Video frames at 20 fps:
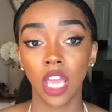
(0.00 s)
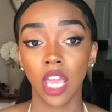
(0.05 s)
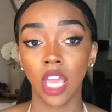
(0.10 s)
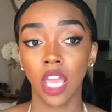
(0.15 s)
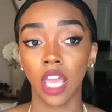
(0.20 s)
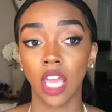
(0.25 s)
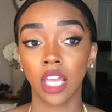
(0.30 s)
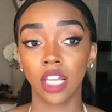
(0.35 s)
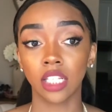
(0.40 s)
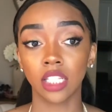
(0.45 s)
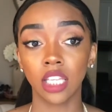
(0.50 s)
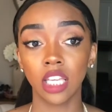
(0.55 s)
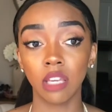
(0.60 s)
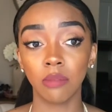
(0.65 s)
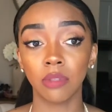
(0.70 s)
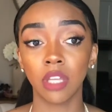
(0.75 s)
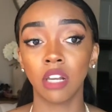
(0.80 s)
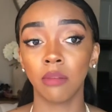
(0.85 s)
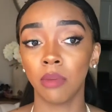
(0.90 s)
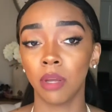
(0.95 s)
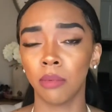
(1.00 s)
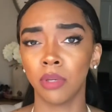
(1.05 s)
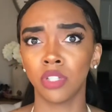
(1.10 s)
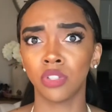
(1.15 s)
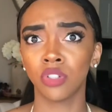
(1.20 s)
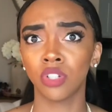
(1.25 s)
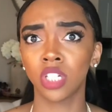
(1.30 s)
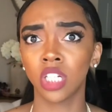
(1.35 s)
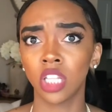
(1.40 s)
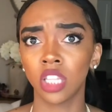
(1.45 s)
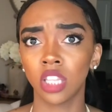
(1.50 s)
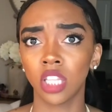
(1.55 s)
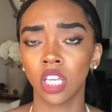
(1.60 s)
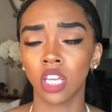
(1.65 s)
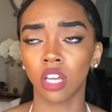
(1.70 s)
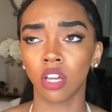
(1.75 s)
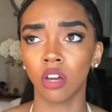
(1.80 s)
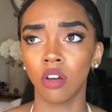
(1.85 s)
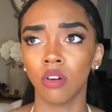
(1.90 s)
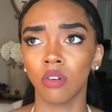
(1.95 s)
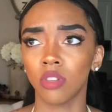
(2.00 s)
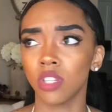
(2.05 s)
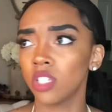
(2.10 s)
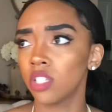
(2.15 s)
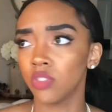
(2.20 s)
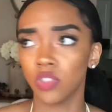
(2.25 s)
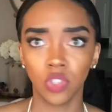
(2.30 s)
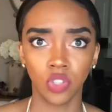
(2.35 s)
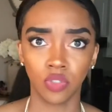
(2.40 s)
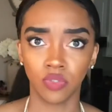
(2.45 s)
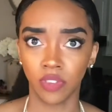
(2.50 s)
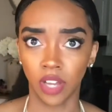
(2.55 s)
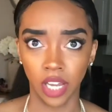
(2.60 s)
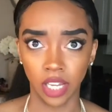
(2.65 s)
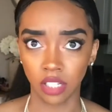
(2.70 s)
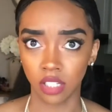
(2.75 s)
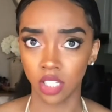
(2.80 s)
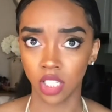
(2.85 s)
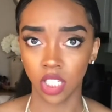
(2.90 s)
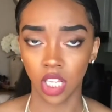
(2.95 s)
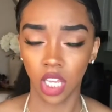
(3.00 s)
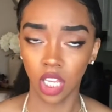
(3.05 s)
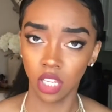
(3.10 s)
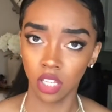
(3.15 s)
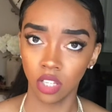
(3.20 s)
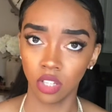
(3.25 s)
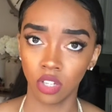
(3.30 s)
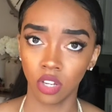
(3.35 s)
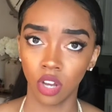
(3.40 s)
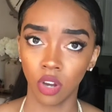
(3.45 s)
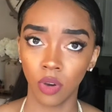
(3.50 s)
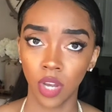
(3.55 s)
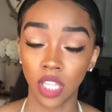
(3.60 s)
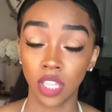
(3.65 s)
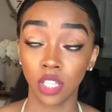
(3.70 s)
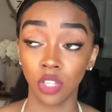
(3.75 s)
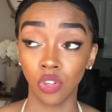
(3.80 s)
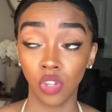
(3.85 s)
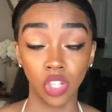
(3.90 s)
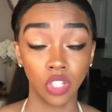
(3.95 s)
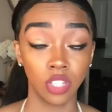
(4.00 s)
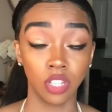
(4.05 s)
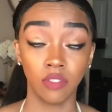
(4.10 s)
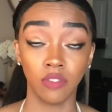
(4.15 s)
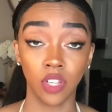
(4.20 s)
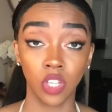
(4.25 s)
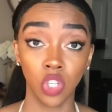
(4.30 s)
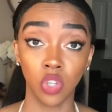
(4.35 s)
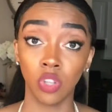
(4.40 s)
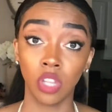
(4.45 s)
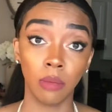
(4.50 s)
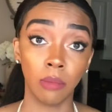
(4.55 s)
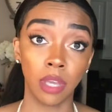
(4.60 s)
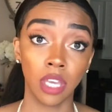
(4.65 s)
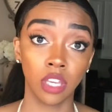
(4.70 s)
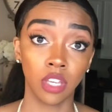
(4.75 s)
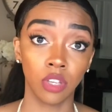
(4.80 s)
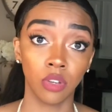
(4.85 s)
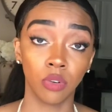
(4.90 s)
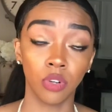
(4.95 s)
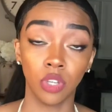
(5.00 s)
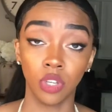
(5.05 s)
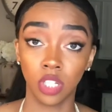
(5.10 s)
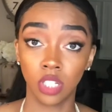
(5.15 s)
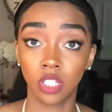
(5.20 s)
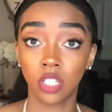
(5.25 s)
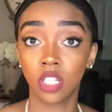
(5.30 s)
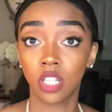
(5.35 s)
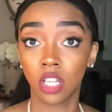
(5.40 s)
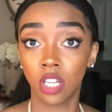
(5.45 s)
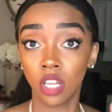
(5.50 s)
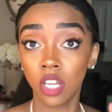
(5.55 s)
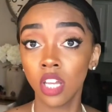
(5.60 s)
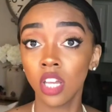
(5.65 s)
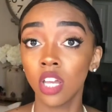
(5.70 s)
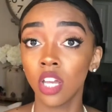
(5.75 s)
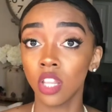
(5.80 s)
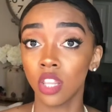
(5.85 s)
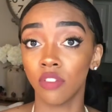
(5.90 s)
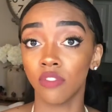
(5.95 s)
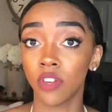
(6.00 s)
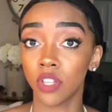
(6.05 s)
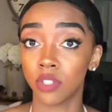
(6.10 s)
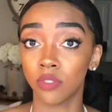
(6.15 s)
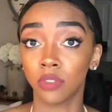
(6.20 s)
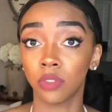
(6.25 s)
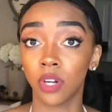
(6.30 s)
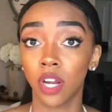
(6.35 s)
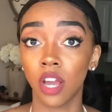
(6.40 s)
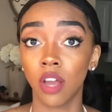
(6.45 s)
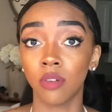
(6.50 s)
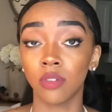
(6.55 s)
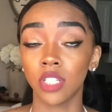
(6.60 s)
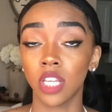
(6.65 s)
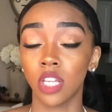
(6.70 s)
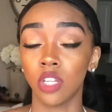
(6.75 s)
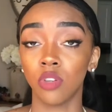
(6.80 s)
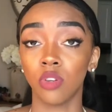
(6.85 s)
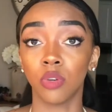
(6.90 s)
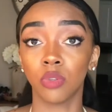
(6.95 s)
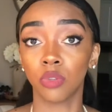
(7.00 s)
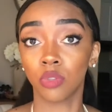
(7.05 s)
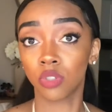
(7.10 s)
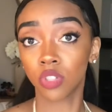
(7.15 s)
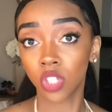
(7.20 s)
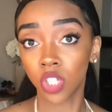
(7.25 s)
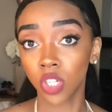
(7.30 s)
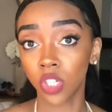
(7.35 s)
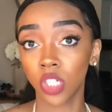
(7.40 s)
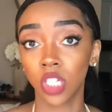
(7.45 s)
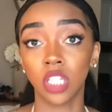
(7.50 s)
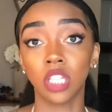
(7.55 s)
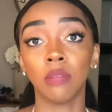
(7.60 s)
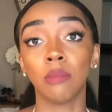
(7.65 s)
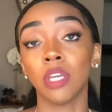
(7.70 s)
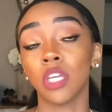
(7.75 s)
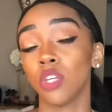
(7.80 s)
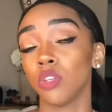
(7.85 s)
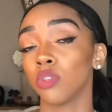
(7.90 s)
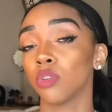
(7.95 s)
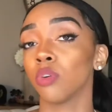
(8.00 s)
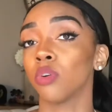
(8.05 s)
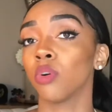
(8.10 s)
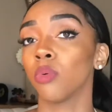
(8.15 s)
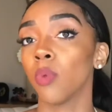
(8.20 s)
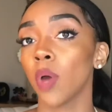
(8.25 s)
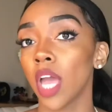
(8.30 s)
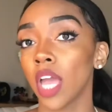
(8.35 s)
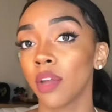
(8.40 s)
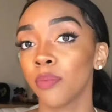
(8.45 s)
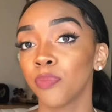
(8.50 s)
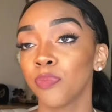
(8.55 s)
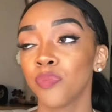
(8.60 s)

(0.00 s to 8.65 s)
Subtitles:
And keep that in mind, because you're gonna think, oh, this is fine to take, you know, and then you get to the venue and they make you, or you get to the festival grounds and you go through security and they make you throw it away.